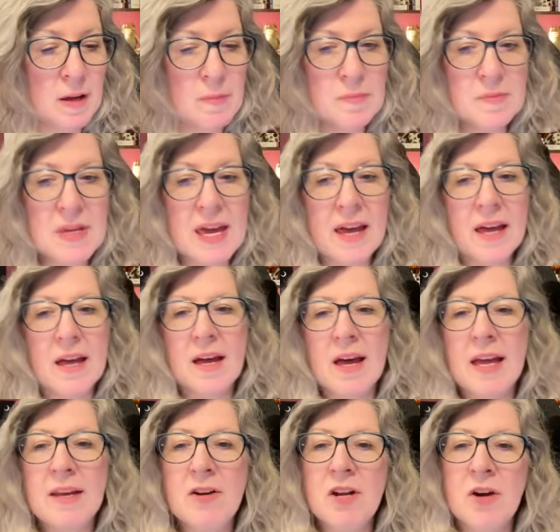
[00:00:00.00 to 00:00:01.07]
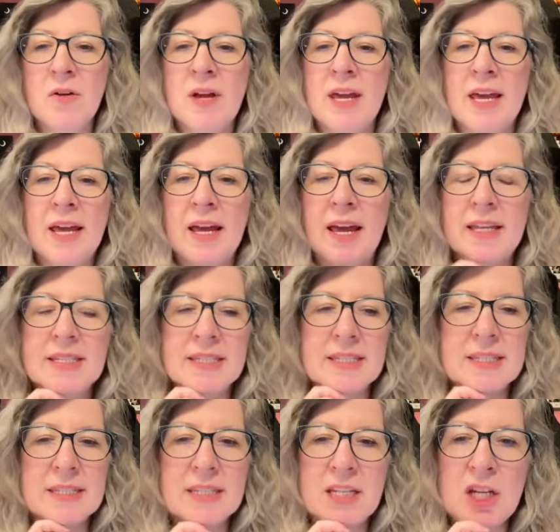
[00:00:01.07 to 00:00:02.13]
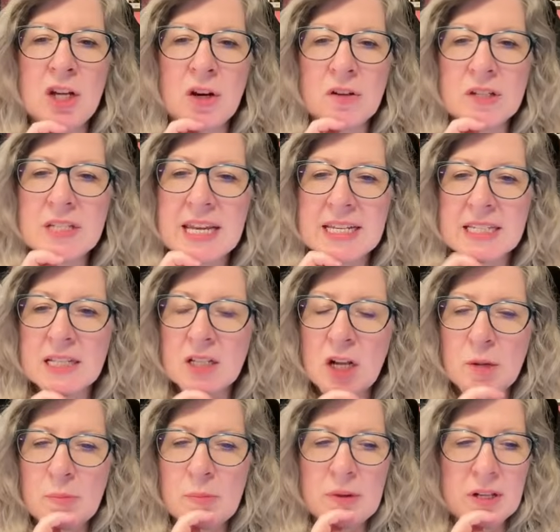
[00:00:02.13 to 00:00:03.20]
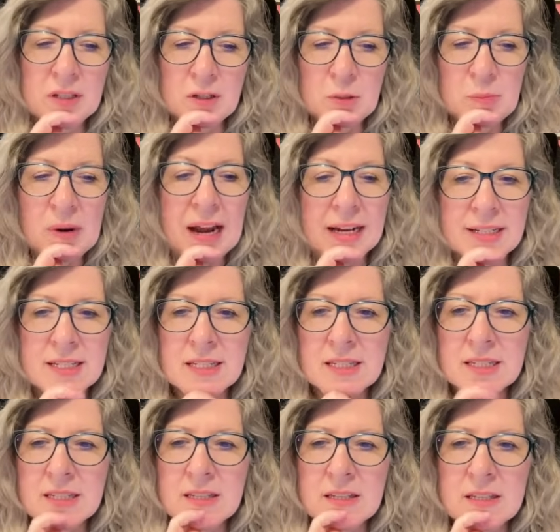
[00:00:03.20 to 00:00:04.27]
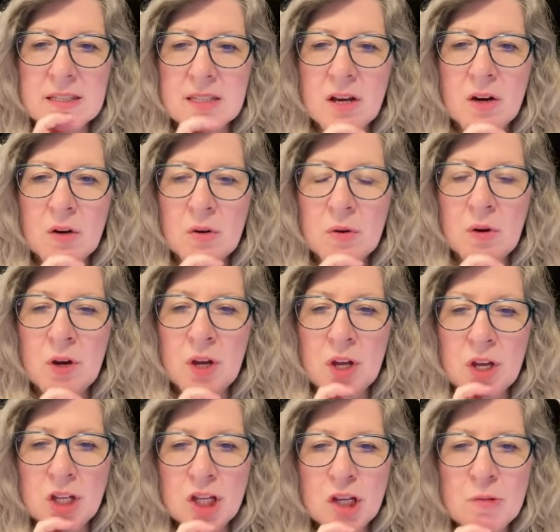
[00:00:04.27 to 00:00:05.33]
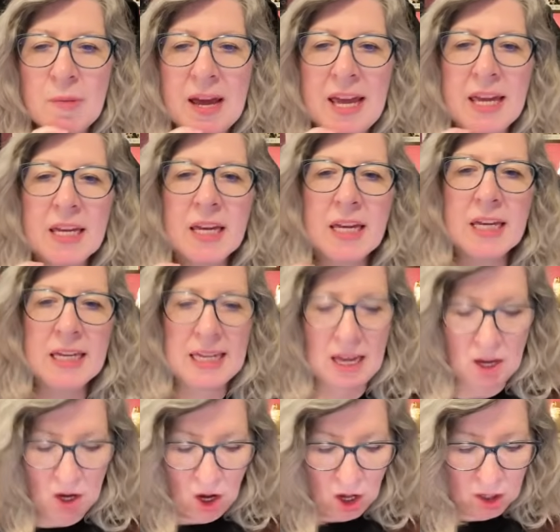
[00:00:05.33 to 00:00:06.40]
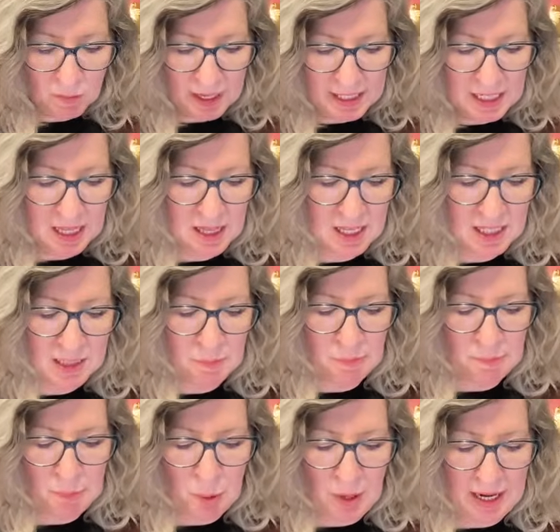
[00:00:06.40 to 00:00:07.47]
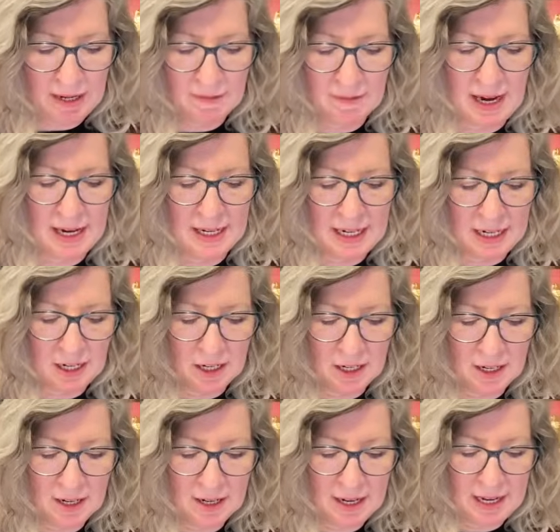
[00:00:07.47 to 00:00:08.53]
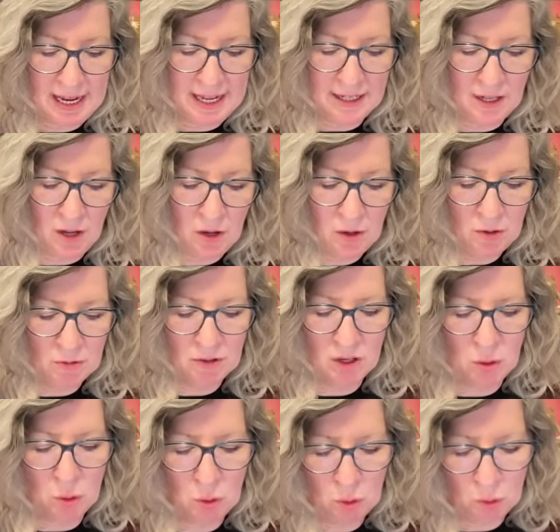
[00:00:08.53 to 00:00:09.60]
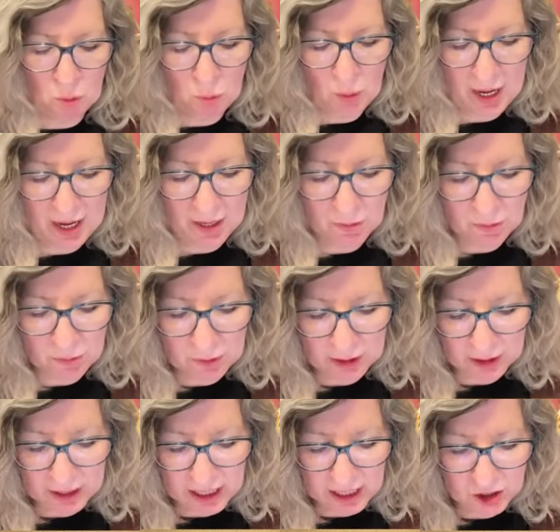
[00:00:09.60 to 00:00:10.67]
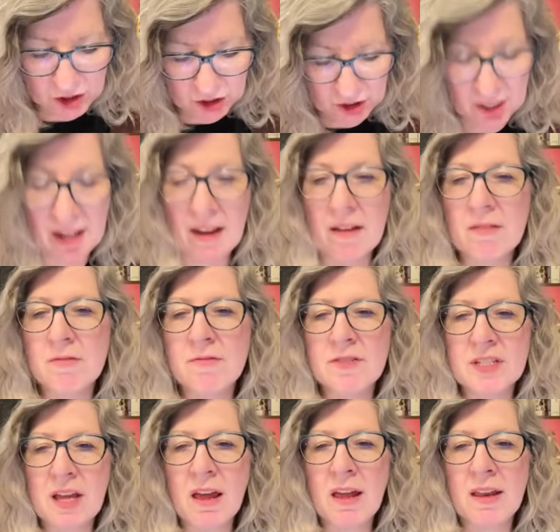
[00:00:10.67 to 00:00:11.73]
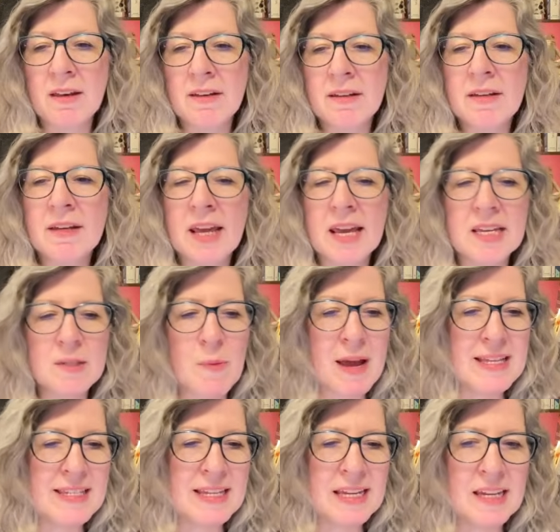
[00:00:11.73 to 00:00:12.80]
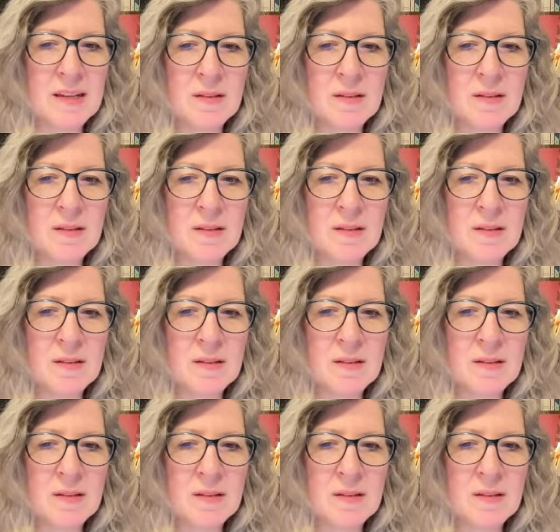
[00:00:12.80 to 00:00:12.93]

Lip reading: Yeah, I don't know. It's, you know, it takes a little practice. So you might get all the way to this point right here and go, oh, I really should have done XYZ.